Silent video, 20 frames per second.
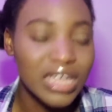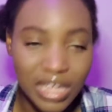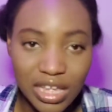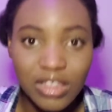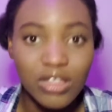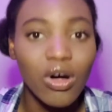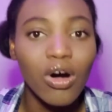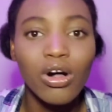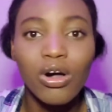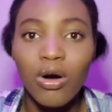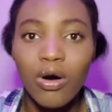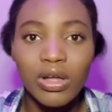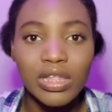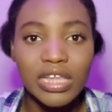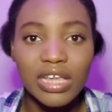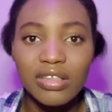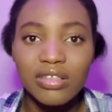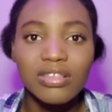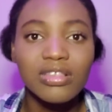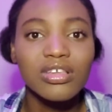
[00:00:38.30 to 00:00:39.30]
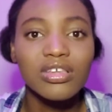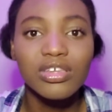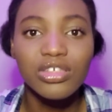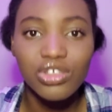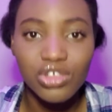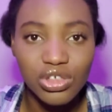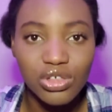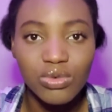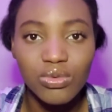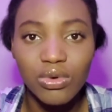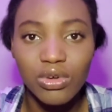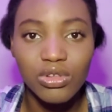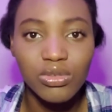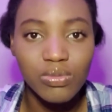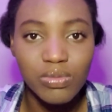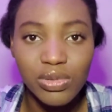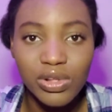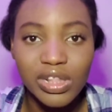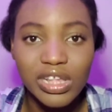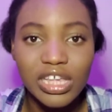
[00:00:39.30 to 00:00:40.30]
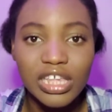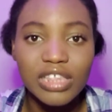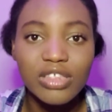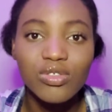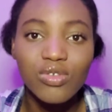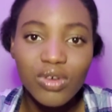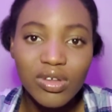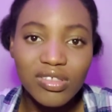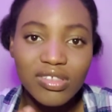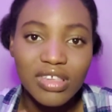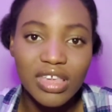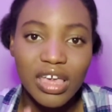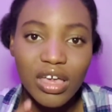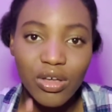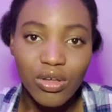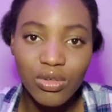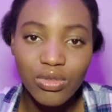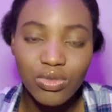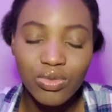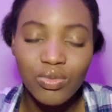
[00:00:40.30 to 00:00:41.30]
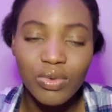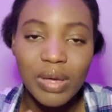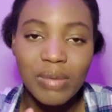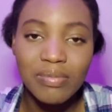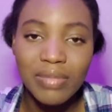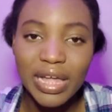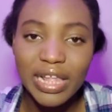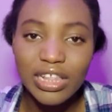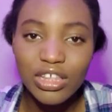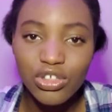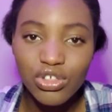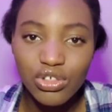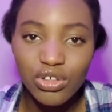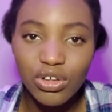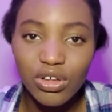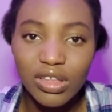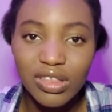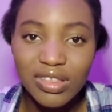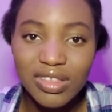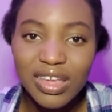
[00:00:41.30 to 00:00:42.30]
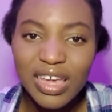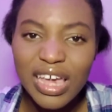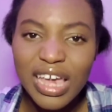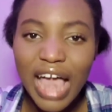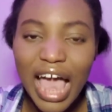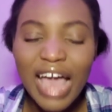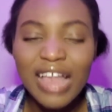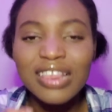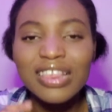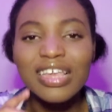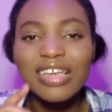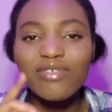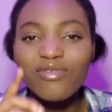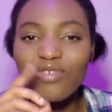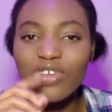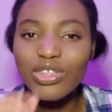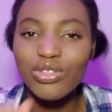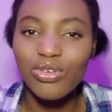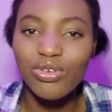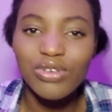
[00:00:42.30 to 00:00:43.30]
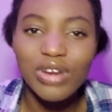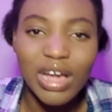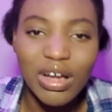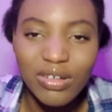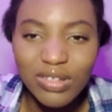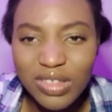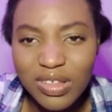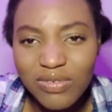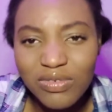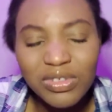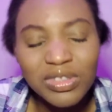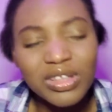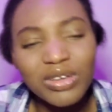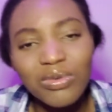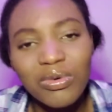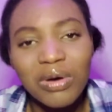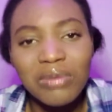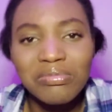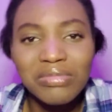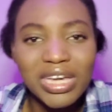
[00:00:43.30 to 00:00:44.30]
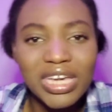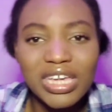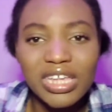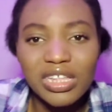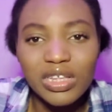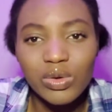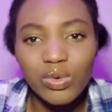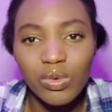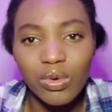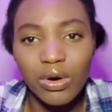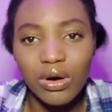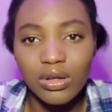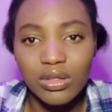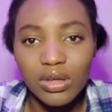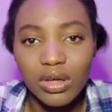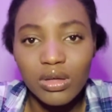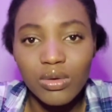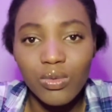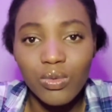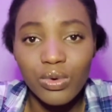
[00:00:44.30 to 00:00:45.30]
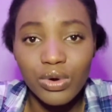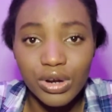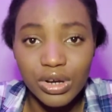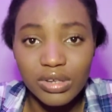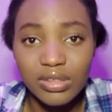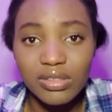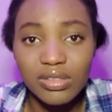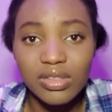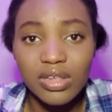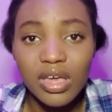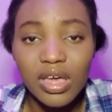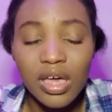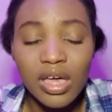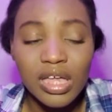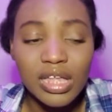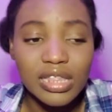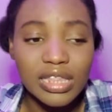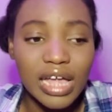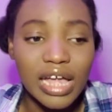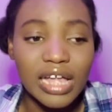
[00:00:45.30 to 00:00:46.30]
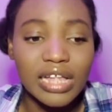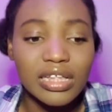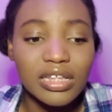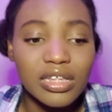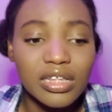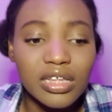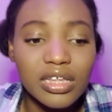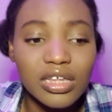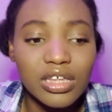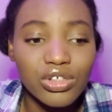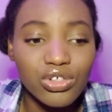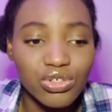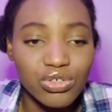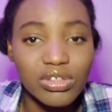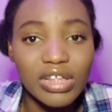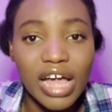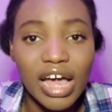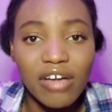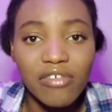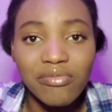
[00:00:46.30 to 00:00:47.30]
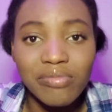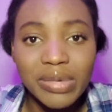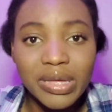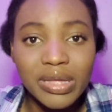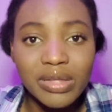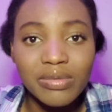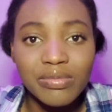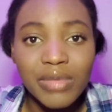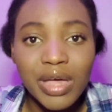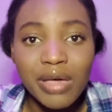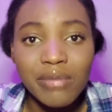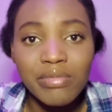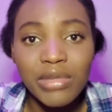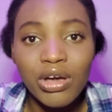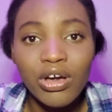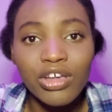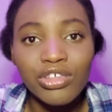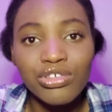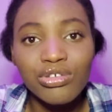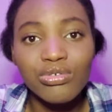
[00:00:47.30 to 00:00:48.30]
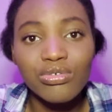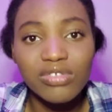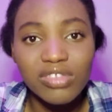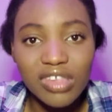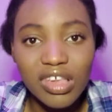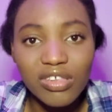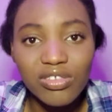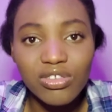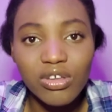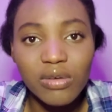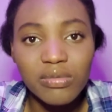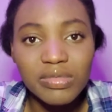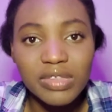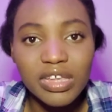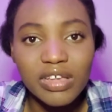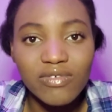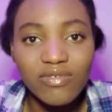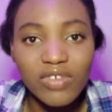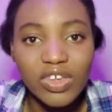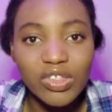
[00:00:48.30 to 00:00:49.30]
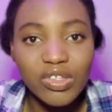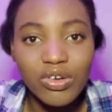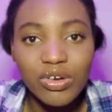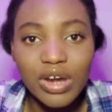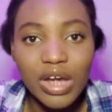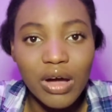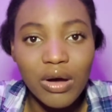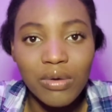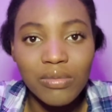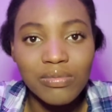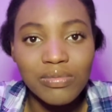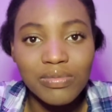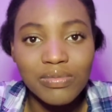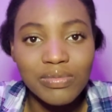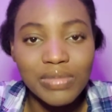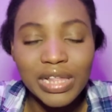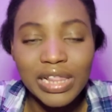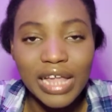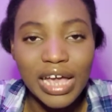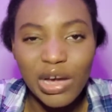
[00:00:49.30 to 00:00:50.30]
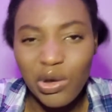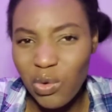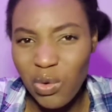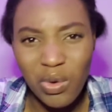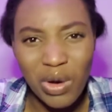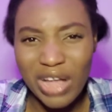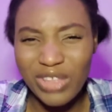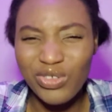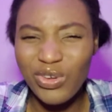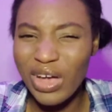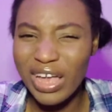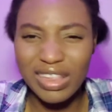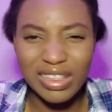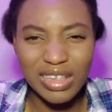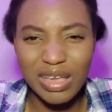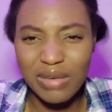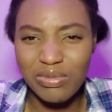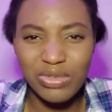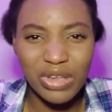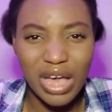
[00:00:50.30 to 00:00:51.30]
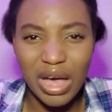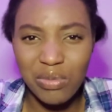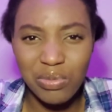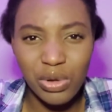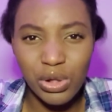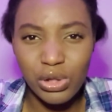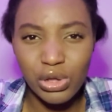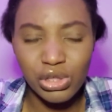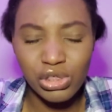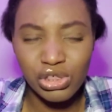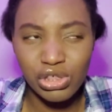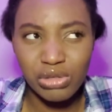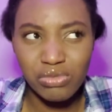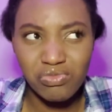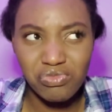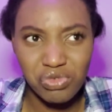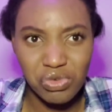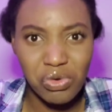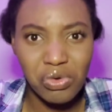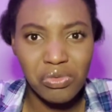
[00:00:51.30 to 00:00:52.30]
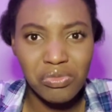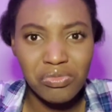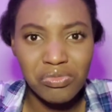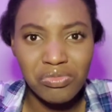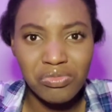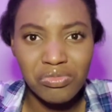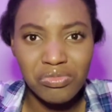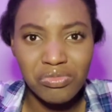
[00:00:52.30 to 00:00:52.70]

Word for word: in all honesty she was bullied those girls were malicious i think victoria was even the one making it wor worse than it should have been because she would say something victoria will be like oh i don't accept your apology no